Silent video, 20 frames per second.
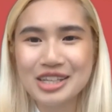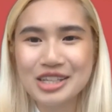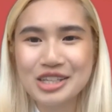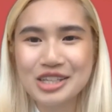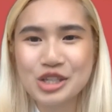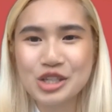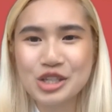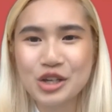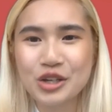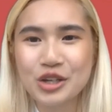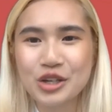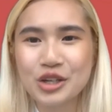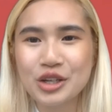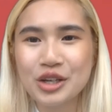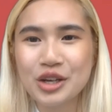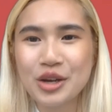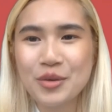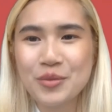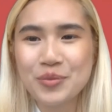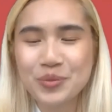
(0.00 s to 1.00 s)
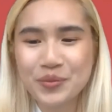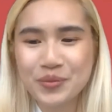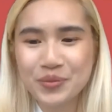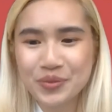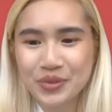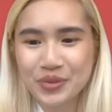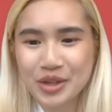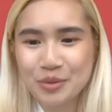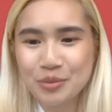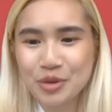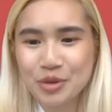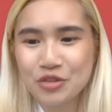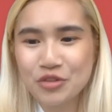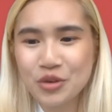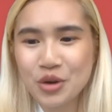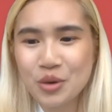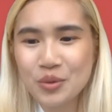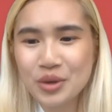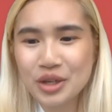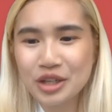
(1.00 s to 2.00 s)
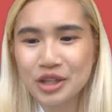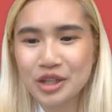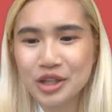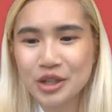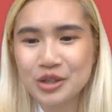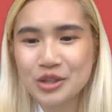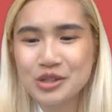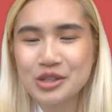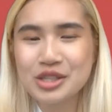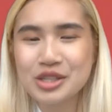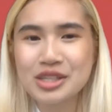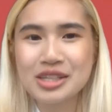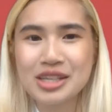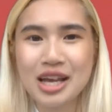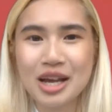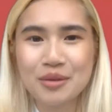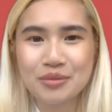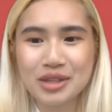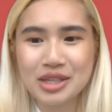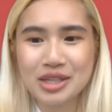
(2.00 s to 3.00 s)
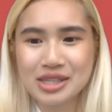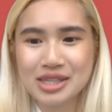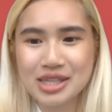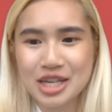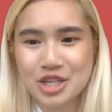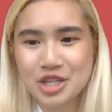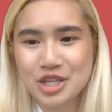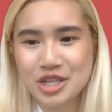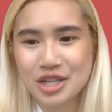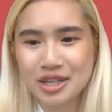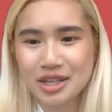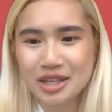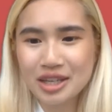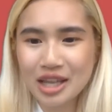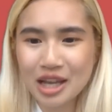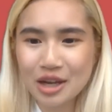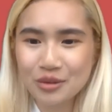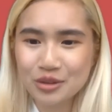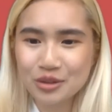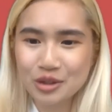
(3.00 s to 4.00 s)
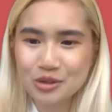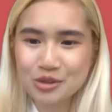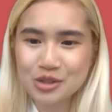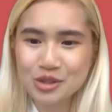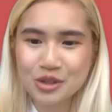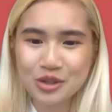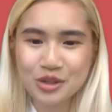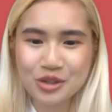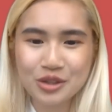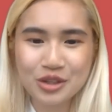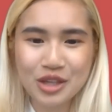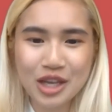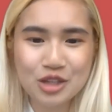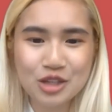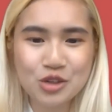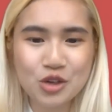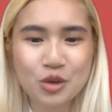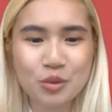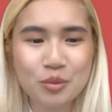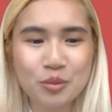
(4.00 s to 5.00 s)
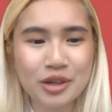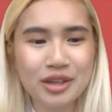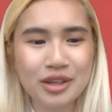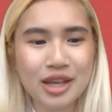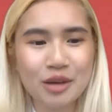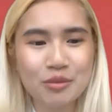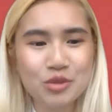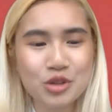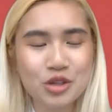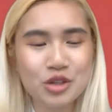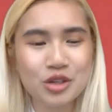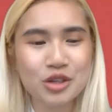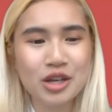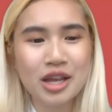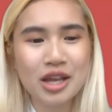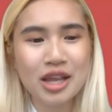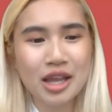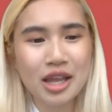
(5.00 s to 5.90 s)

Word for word: So before we close um, the session, I would also like to open up to